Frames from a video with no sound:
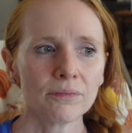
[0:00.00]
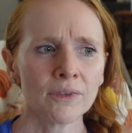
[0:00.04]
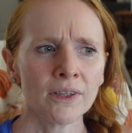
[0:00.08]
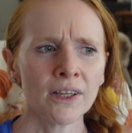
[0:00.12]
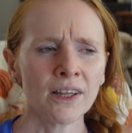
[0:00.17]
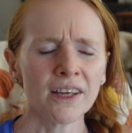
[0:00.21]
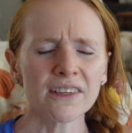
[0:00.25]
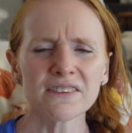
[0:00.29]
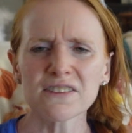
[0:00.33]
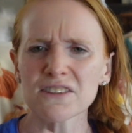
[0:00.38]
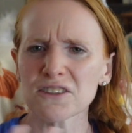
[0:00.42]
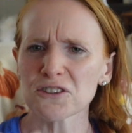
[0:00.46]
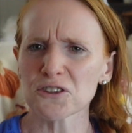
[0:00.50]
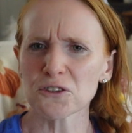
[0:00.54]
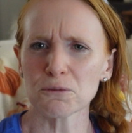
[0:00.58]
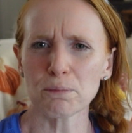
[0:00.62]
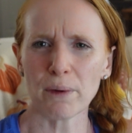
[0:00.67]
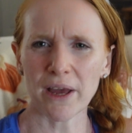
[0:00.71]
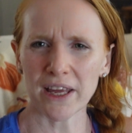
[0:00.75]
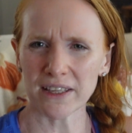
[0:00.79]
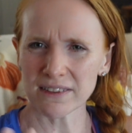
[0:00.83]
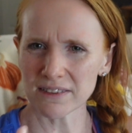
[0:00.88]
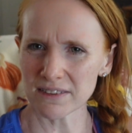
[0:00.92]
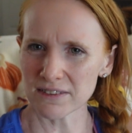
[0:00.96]
Like
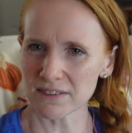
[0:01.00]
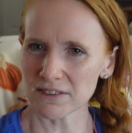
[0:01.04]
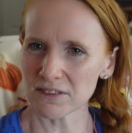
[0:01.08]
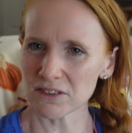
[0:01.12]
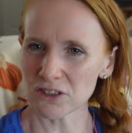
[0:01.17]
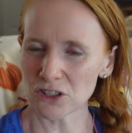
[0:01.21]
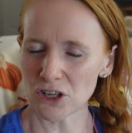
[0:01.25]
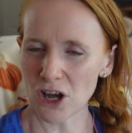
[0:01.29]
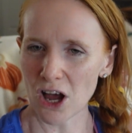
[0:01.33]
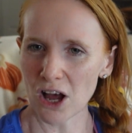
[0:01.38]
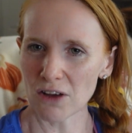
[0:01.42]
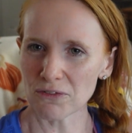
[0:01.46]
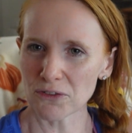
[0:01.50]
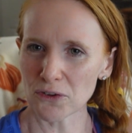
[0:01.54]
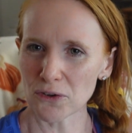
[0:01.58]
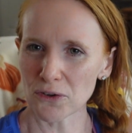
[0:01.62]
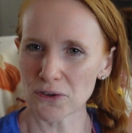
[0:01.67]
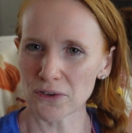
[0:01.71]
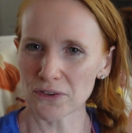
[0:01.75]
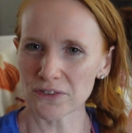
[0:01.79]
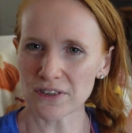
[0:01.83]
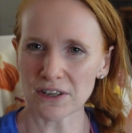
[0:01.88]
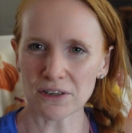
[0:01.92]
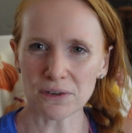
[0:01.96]
suspense
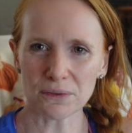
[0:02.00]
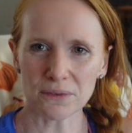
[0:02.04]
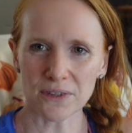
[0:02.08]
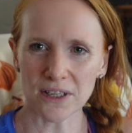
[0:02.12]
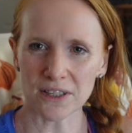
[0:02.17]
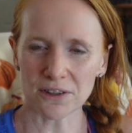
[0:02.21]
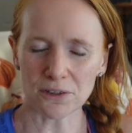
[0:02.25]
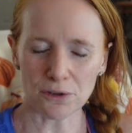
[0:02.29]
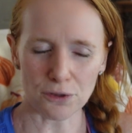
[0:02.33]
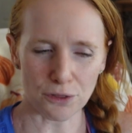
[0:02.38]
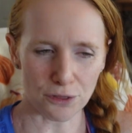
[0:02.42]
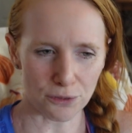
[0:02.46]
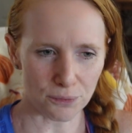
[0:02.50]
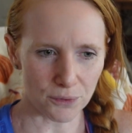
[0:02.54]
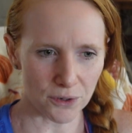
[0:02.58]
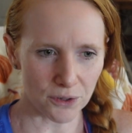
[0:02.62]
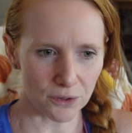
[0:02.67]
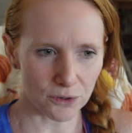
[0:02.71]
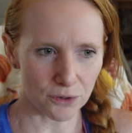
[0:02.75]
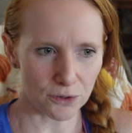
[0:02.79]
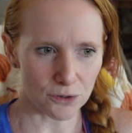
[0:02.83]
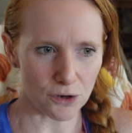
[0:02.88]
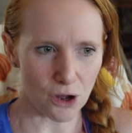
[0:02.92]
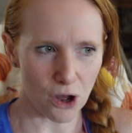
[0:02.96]
novels. I don't think they're
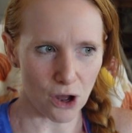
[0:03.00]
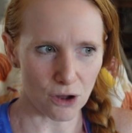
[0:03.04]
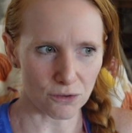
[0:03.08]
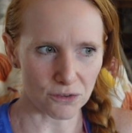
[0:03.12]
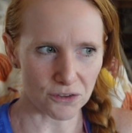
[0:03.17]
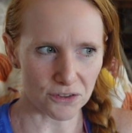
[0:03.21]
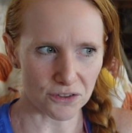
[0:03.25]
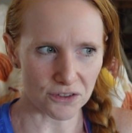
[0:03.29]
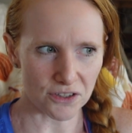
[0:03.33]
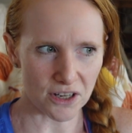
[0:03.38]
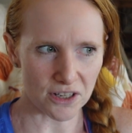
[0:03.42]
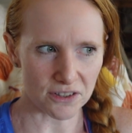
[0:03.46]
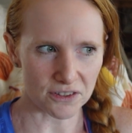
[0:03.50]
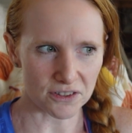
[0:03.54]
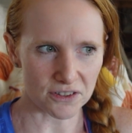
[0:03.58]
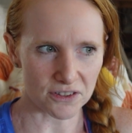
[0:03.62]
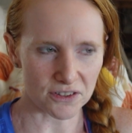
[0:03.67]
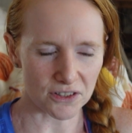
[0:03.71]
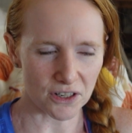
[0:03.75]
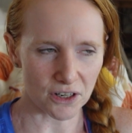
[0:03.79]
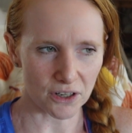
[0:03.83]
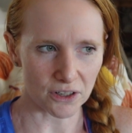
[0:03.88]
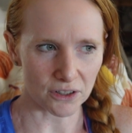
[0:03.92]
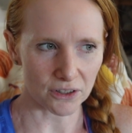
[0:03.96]
thriller novels
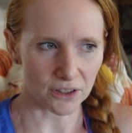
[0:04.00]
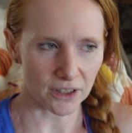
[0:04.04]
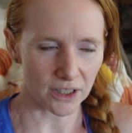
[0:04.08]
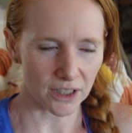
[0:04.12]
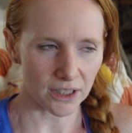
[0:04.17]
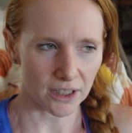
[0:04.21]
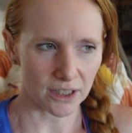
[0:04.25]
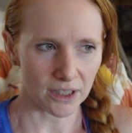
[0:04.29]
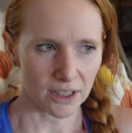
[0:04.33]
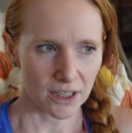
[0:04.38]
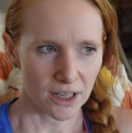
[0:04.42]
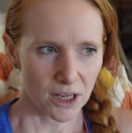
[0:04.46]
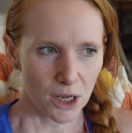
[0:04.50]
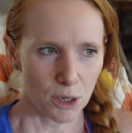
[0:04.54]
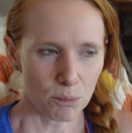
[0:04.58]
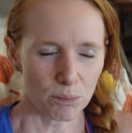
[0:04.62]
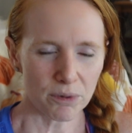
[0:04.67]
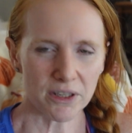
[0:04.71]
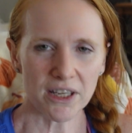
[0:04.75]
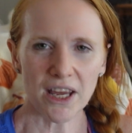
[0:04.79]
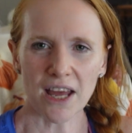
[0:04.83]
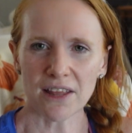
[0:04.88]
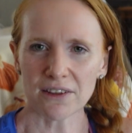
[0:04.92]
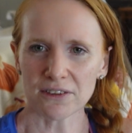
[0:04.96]
necessarily.
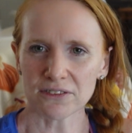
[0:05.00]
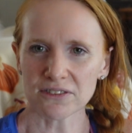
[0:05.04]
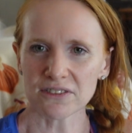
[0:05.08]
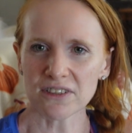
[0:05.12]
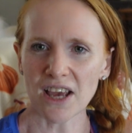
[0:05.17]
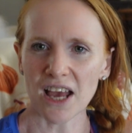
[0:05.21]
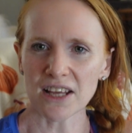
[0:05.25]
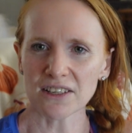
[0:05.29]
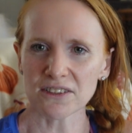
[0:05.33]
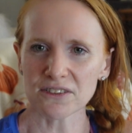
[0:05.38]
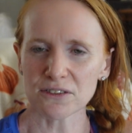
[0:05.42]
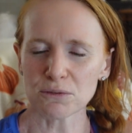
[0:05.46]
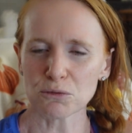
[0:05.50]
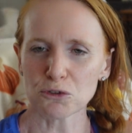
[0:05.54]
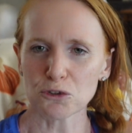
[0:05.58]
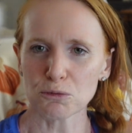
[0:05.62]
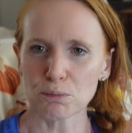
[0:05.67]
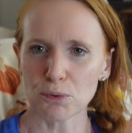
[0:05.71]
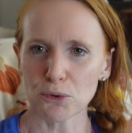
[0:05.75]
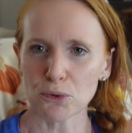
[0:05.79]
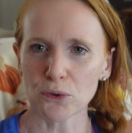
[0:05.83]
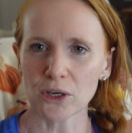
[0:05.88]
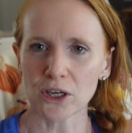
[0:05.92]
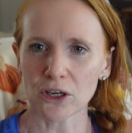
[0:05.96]
But yeah, there's kind of some
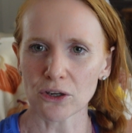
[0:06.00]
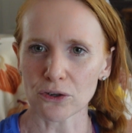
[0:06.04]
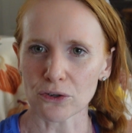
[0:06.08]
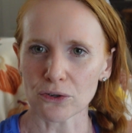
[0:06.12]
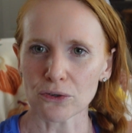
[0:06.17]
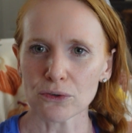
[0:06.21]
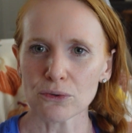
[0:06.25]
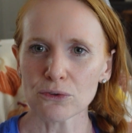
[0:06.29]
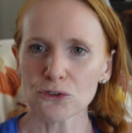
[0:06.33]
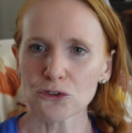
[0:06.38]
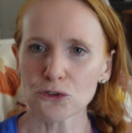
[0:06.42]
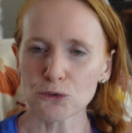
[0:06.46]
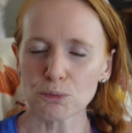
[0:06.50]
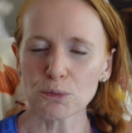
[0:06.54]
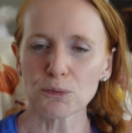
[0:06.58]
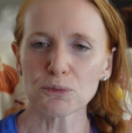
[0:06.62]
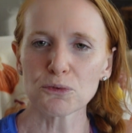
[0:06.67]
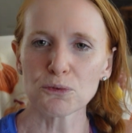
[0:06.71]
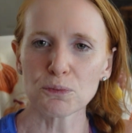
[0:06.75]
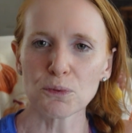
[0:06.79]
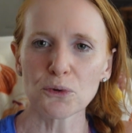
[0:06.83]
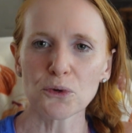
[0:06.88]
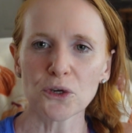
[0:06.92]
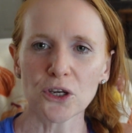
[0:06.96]

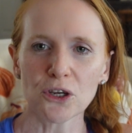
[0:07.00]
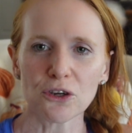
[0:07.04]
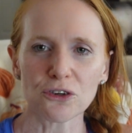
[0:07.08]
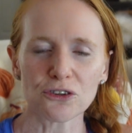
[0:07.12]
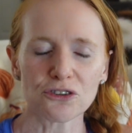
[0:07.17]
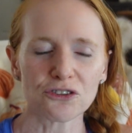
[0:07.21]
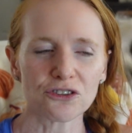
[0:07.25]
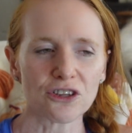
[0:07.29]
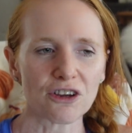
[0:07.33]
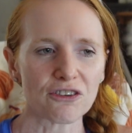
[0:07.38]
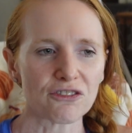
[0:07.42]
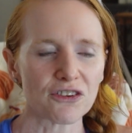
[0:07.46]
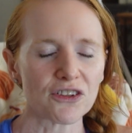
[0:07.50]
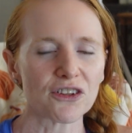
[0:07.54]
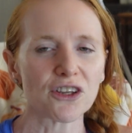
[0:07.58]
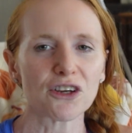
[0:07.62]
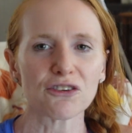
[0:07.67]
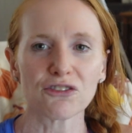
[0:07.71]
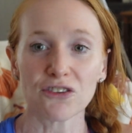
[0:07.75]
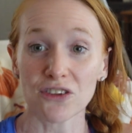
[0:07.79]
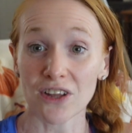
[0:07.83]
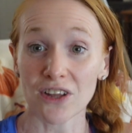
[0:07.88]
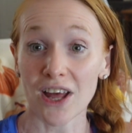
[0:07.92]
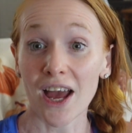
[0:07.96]
spookier stuff in there
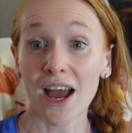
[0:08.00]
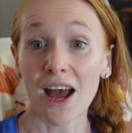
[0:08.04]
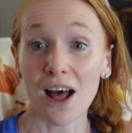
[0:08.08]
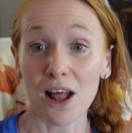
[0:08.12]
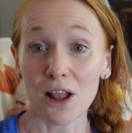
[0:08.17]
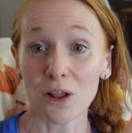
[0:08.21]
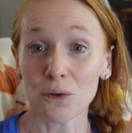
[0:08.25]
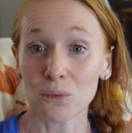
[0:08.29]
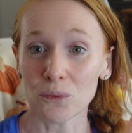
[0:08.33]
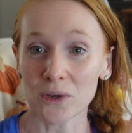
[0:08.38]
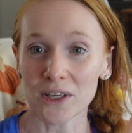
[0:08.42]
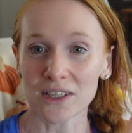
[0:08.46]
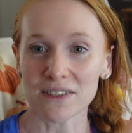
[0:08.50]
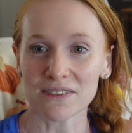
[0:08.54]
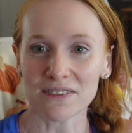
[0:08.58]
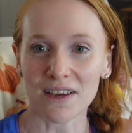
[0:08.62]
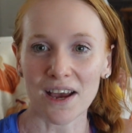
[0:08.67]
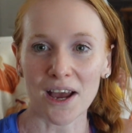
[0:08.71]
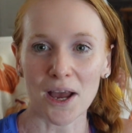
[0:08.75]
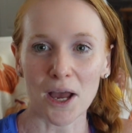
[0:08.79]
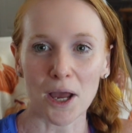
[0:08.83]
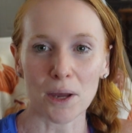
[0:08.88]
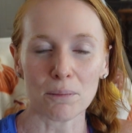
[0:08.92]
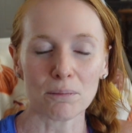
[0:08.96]
for the Halloween
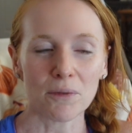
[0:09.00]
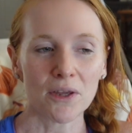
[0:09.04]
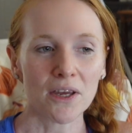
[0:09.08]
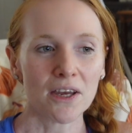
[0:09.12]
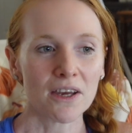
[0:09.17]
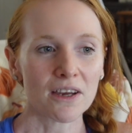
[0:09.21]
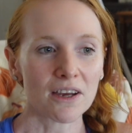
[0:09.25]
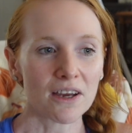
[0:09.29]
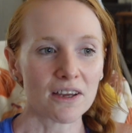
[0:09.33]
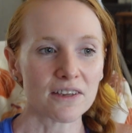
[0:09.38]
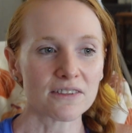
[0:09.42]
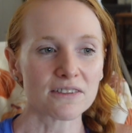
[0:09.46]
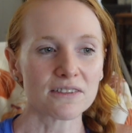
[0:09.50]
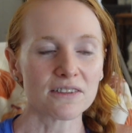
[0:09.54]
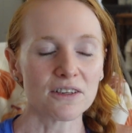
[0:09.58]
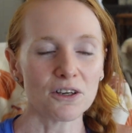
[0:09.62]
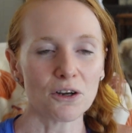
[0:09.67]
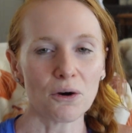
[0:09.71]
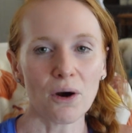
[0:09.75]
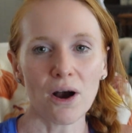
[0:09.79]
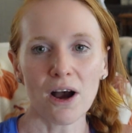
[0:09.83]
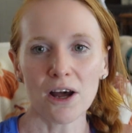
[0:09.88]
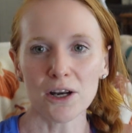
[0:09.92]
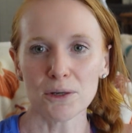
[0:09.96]
time. Because,
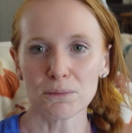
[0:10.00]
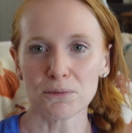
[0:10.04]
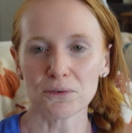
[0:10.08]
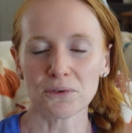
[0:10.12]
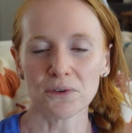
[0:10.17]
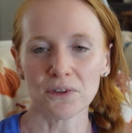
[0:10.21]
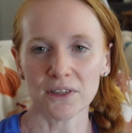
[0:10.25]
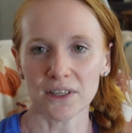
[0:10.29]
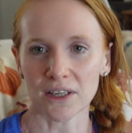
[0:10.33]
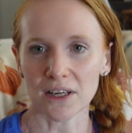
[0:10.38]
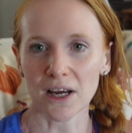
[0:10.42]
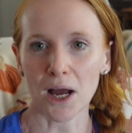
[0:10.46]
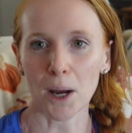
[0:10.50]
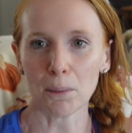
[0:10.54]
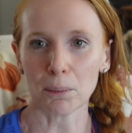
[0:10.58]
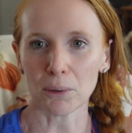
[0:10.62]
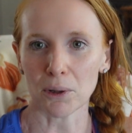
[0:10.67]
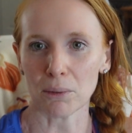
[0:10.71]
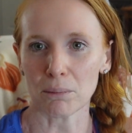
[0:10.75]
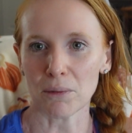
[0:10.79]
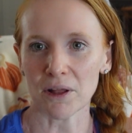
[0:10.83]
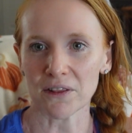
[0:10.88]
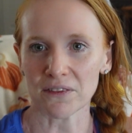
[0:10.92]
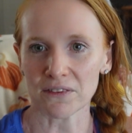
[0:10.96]
autumn's really a couple
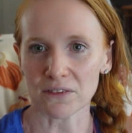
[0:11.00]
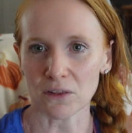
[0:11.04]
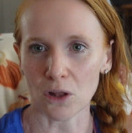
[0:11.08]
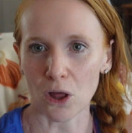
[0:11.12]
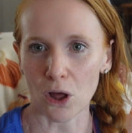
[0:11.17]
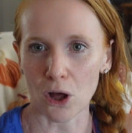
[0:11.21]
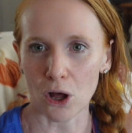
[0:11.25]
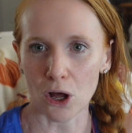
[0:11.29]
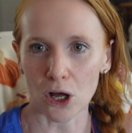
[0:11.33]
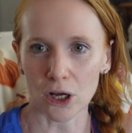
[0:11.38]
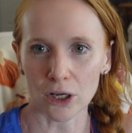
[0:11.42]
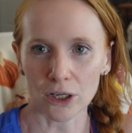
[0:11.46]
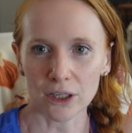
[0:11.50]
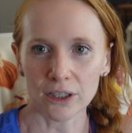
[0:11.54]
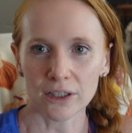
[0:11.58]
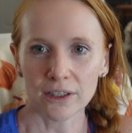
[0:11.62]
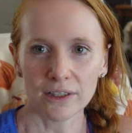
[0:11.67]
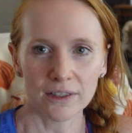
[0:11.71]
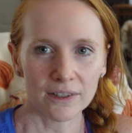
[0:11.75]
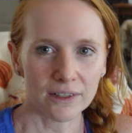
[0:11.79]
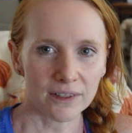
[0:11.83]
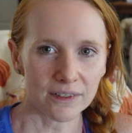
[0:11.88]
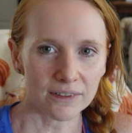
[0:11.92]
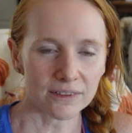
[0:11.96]
of months long.
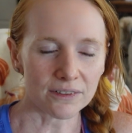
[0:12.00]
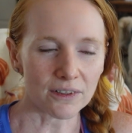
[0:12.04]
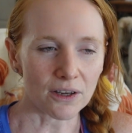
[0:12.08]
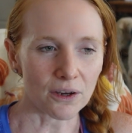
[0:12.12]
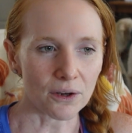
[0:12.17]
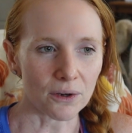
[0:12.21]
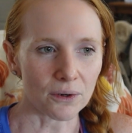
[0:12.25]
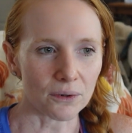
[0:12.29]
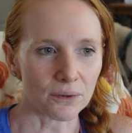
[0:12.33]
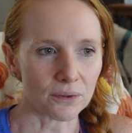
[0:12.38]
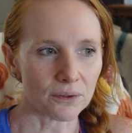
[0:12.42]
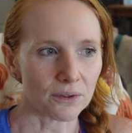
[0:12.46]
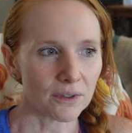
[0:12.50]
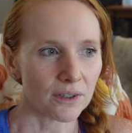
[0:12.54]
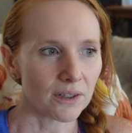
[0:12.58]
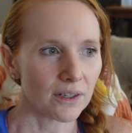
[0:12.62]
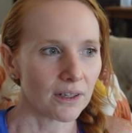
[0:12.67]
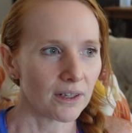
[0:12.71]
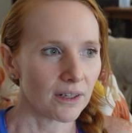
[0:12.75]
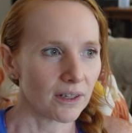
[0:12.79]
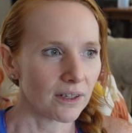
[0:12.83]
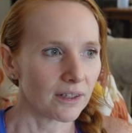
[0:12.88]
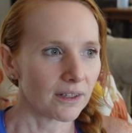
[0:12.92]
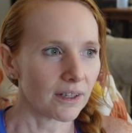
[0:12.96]
So,
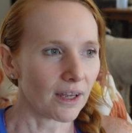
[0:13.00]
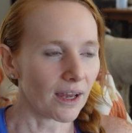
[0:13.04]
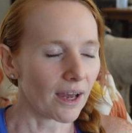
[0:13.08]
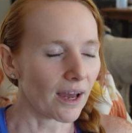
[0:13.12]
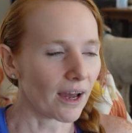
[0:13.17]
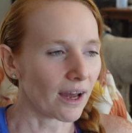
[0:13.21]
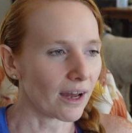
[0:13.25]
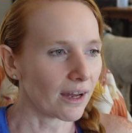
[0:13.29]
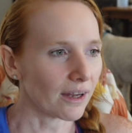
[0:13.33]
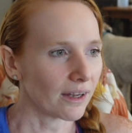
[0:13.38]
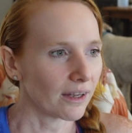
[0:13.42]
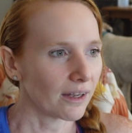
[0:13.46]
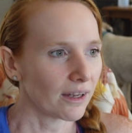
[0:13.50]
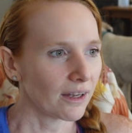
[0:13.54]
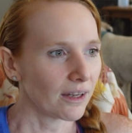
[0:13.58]
yeah.